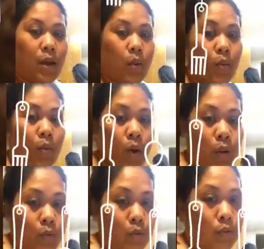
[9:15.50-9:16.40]

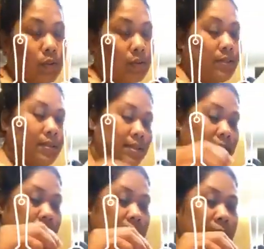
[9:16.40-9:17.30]
Water.
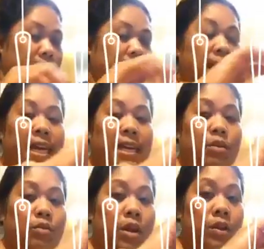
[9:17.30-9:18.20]
It's like
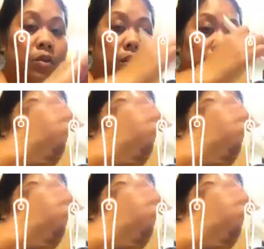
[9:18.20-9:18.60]
water to